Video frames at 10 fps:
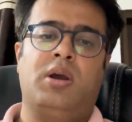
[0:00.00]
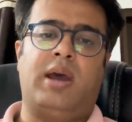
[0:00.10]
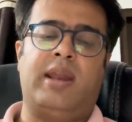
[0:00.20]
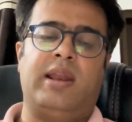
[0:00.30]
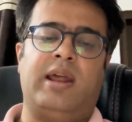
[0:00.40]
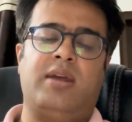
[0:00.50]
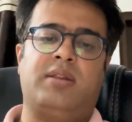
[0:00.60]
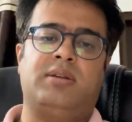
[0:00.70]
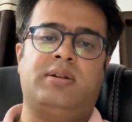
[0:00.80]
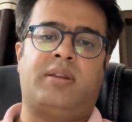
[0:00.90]

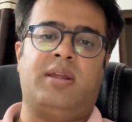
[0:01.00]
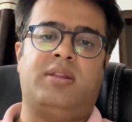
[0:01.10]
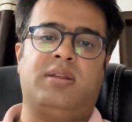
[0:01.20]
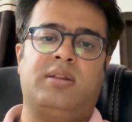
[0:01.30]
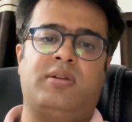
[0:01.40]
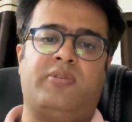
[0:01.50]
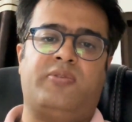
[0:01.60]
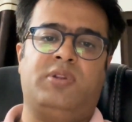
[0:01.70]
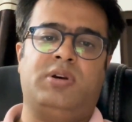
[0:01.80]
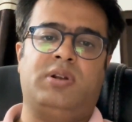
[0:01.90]
analyze the traces of
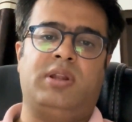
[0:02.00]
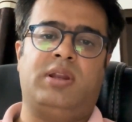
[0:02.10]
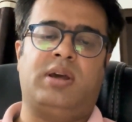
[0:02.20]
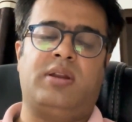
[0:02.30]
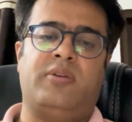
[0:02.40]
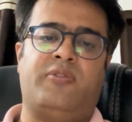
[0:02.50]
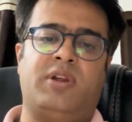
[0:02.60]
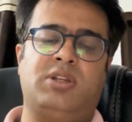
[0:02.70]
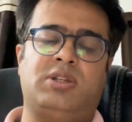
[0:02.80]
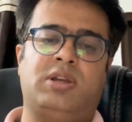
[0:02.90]
the data
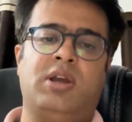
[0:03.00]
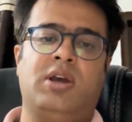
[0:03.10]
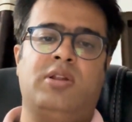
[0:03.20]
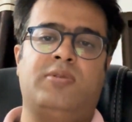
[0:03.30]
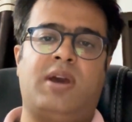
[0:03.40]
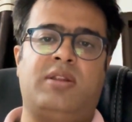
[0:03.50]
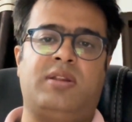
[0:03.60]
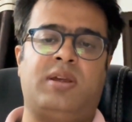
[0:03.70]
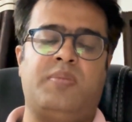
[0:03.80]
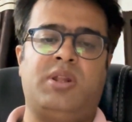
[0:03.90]
refresh. So
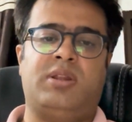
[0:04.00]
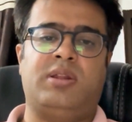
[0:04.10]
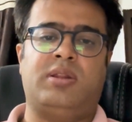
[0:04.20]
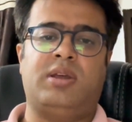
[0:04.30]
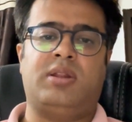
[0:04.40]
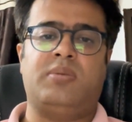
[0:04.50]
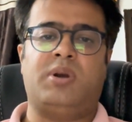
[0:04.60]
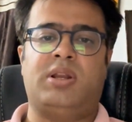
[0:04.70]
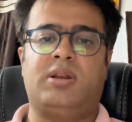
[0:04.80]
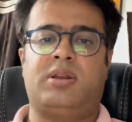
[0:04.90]
SSMS is nothing
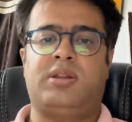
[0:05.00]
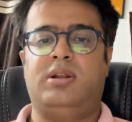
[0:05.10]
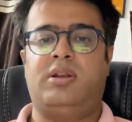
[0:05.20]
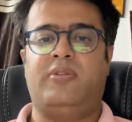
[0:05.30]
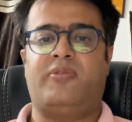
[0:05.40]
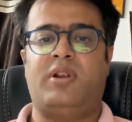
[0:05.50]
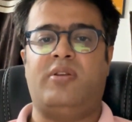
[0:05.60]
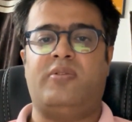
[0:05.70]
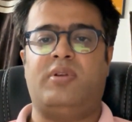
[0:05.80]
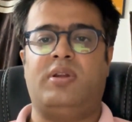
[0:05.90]
but it's
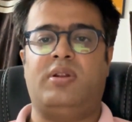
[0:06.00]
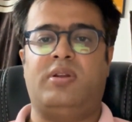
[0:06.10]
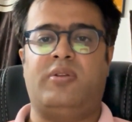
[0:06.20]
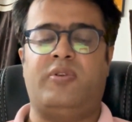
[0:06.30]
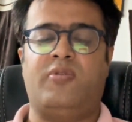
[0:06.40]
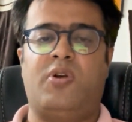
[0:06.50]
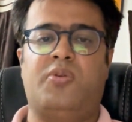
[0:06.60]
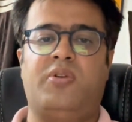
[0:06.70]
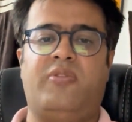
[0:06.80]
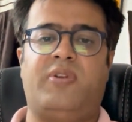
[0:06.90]
different if you want
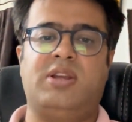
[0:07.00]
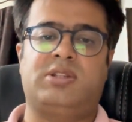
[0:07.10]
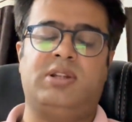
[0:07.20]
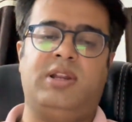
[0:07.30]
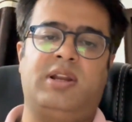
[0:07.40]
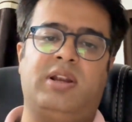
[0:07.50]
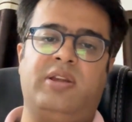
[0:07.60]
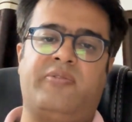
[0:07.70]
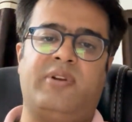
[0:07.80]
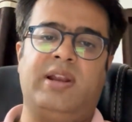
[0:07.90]
to refresh the data
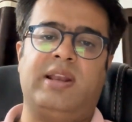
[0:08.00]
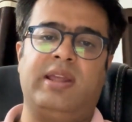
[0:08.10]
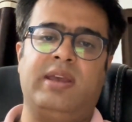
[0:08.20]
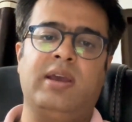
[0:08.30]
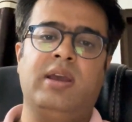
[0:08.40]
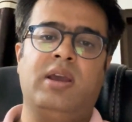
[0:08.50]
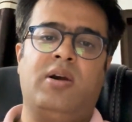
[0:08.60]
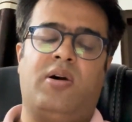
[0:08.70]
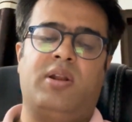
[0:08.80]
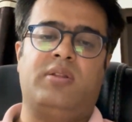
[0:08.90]
differently,
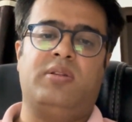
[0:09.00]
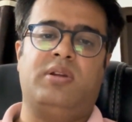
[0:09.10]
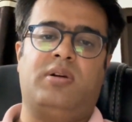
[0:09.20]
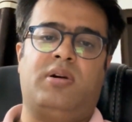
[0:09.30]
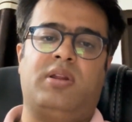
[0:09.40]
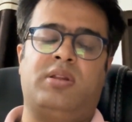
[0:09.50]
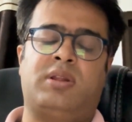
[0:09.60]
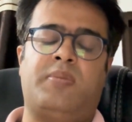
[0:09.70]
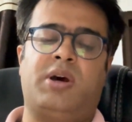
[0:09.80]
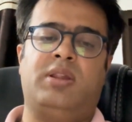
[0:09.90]
or
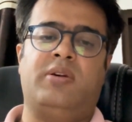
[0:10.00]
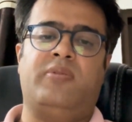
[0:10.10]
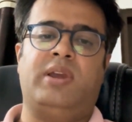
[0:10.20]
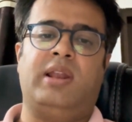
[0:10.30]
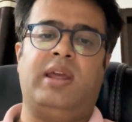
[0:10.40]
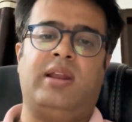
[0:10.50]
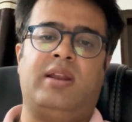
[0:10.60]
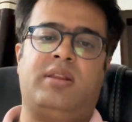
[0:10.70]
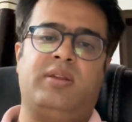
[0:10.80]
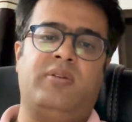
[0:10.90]
some other way, like
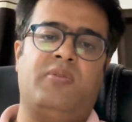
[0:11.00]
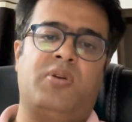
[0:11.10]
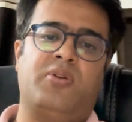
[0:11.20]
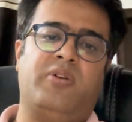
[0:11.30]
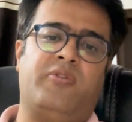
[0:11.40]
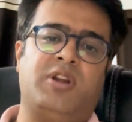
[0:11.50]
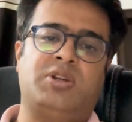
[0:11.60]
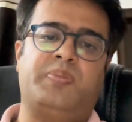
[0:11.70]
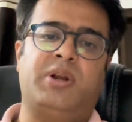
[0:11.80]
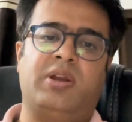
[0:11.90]
let's say we want to refresh
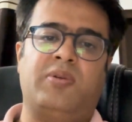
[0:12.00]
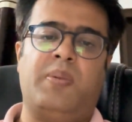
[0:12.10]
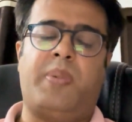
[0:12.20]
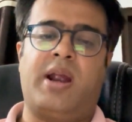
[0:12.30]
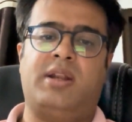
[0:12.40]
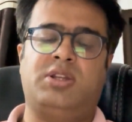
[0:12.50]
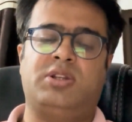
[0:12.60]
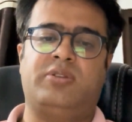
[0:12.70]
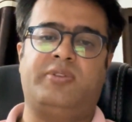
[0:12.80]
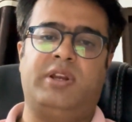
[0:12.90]
a particular
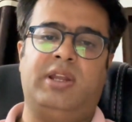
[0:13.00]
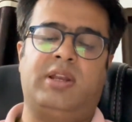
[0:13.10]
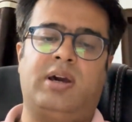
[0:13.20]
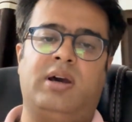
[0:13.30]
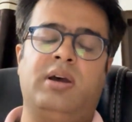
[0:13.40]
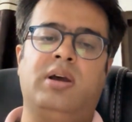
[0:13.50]
partition of a data,